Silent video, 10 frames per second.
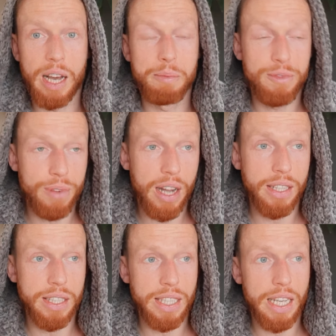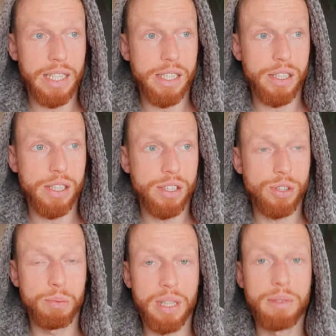I'm finally getting to
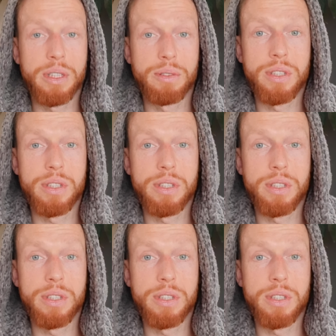some level of